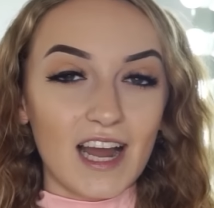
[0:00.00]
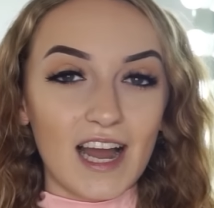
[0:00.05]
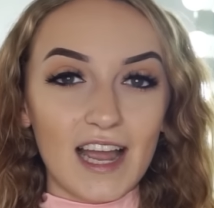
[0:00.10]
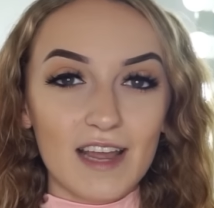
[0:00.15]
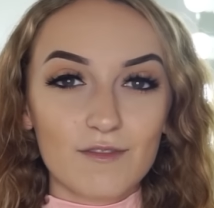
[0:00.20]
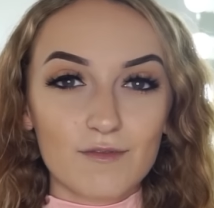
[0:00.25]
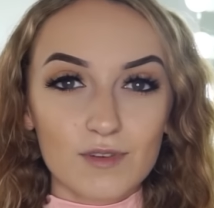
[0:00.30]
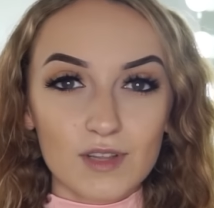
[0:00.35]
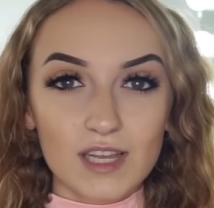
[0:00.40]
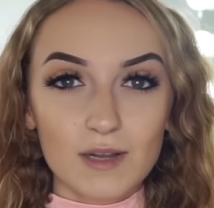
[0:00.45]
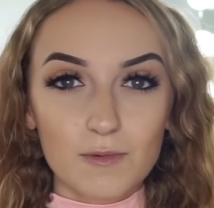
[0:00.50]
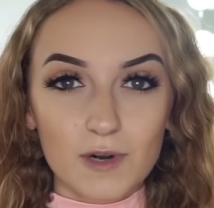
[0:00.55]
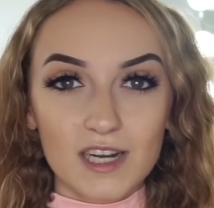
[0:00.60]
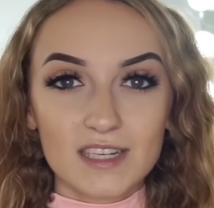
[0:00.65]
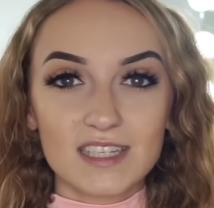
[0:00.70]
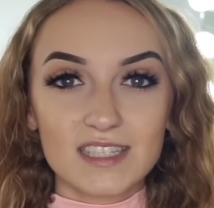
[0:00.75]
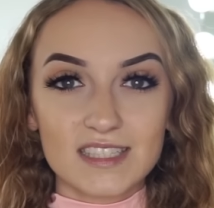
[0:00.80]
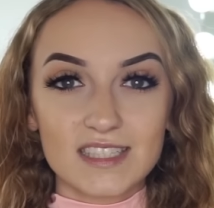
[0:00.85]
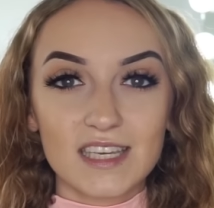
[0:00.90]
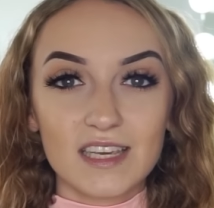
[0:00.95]
I really wanted
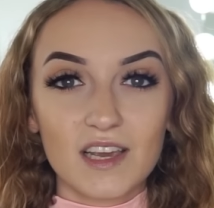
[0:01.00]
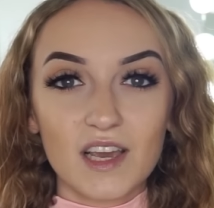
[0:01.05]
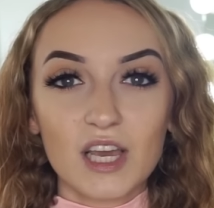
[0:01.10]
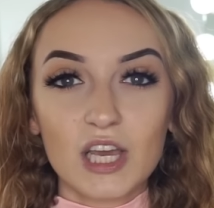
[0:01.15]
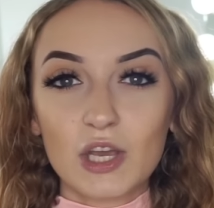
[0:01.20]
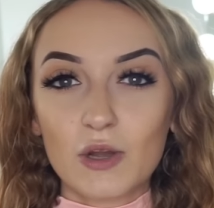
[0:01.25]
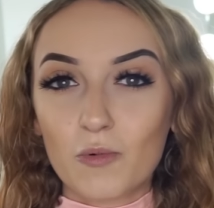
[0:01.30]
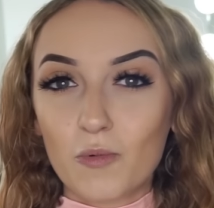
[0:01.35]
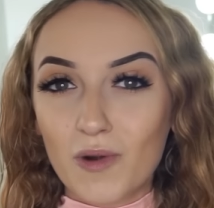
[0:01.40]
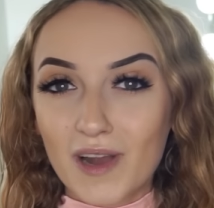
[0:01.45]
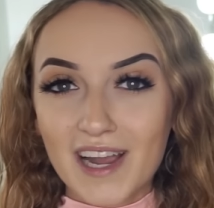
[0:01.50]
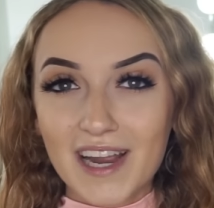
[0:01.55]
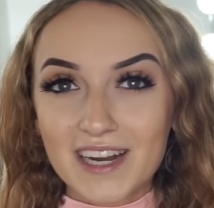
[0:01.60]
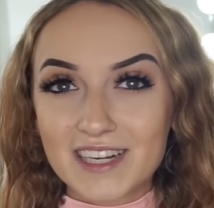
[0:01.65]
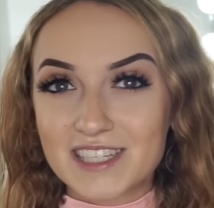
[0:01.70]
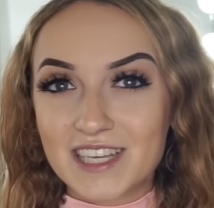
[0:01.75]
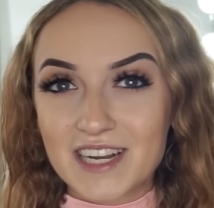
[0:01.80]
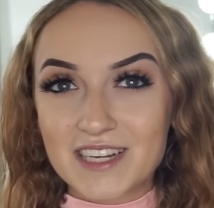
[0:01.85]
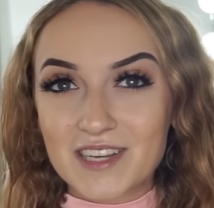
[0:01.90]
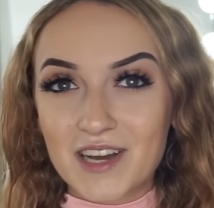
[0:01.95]
to see where
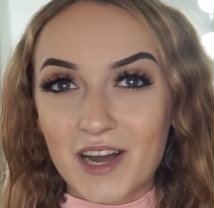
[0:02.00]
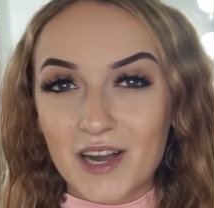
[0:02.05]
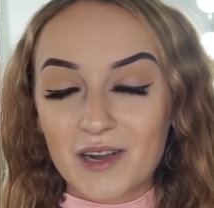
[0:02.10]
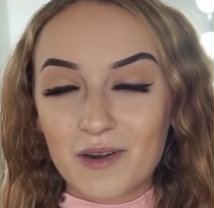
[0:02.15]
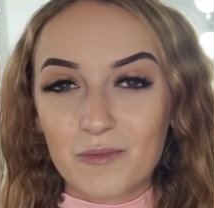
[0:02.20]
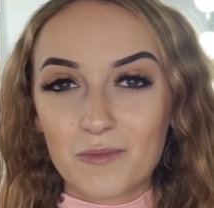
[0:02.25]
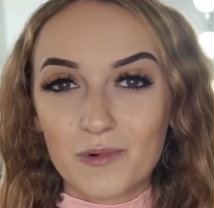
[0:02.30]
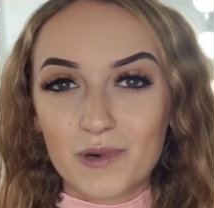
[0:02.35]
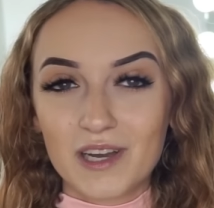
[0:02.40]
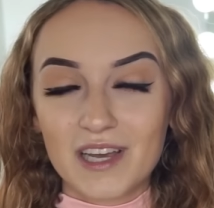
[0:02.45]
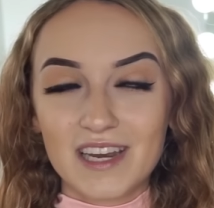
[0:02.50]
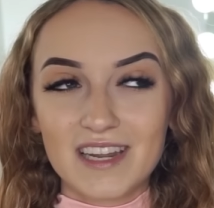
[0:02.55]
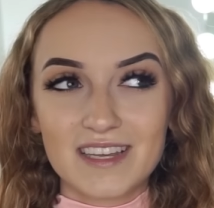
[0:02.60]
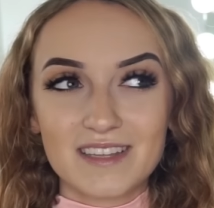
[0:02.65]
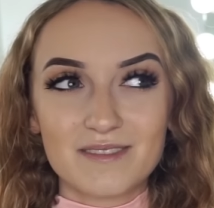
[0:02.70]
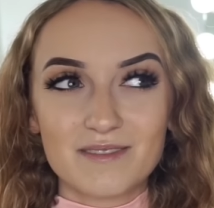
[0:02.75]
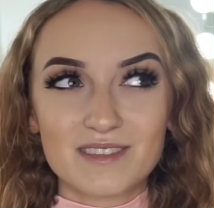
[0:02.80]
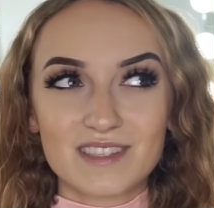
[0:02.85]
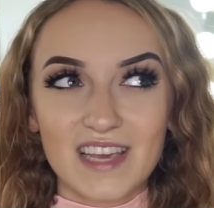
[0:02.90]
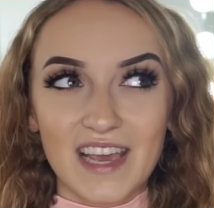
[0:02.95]
TikTok would
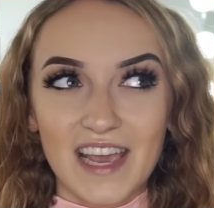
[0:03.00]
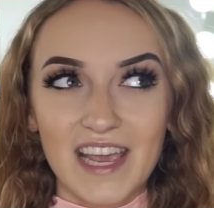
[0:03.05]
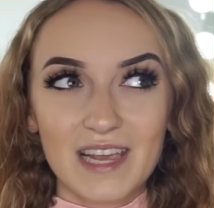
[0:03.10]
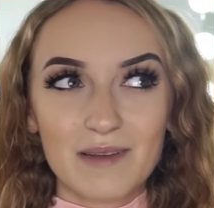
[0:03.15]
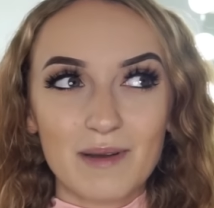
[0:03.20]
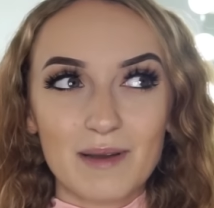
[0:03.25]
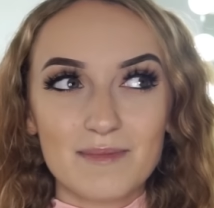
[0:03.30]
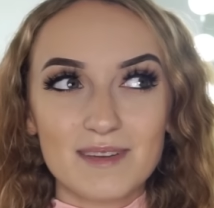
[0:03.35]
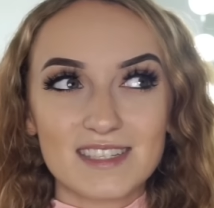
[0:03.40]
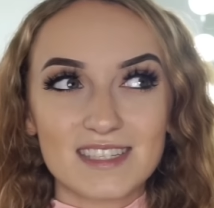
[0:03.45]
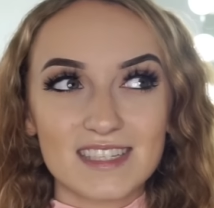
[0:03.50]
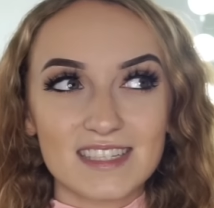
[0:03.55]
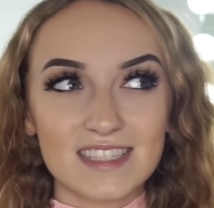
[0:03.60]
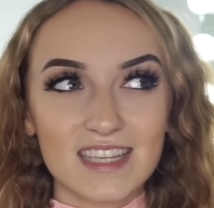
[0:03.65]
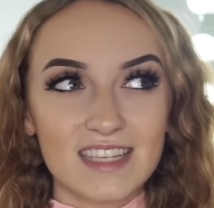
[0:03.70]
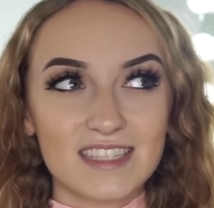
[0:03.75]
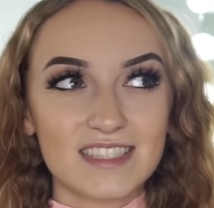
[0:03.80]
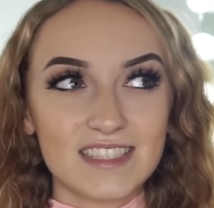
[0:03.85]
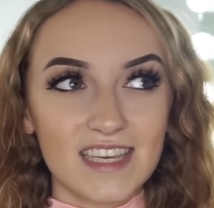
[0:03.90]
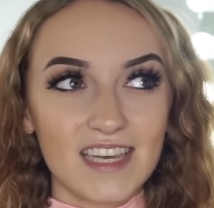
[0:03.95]
take my business
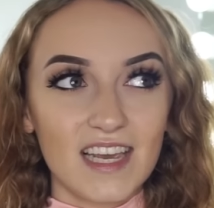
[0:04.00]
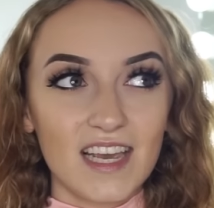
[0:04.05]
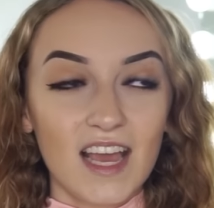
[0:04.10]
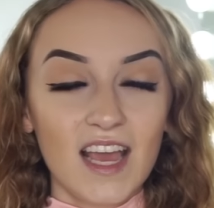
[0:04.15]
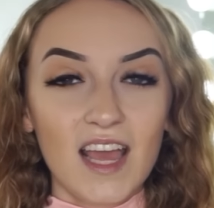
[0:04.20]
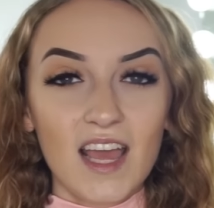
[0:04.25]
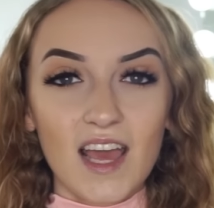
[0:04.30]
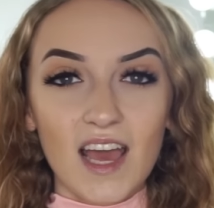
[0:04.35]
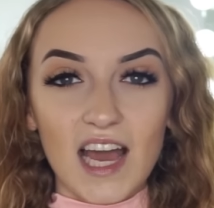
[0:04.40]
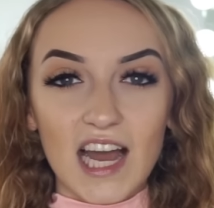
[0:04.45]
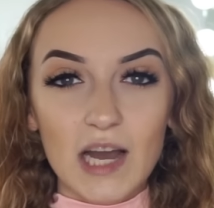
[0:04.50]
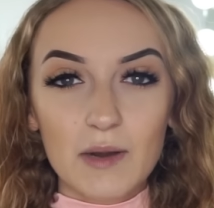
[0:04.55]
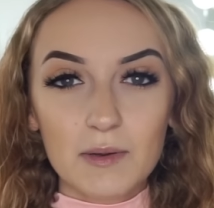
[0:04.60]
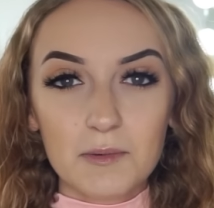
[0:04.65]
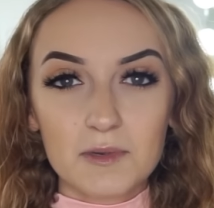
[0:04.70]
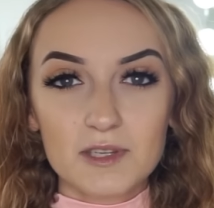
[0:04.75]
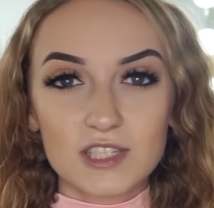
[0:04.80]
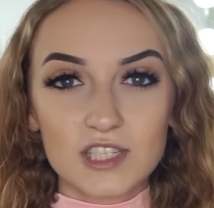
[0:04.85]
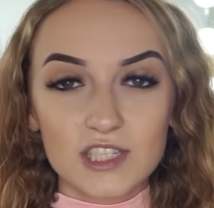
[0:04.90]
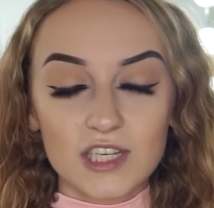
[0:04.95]
and see how it
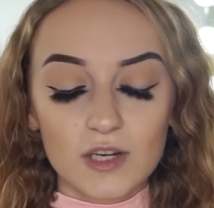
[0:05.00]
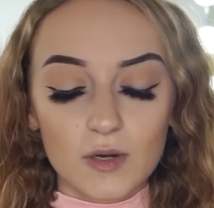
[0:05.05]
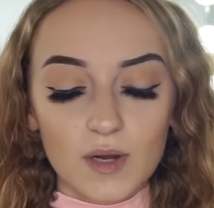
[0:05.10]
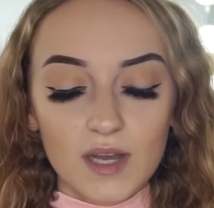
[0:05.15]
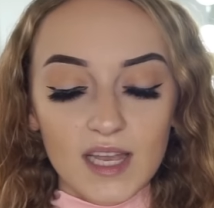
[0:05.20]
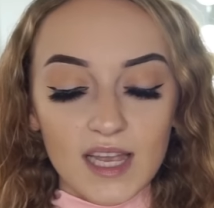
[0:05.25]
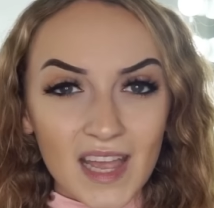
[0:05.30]
would do.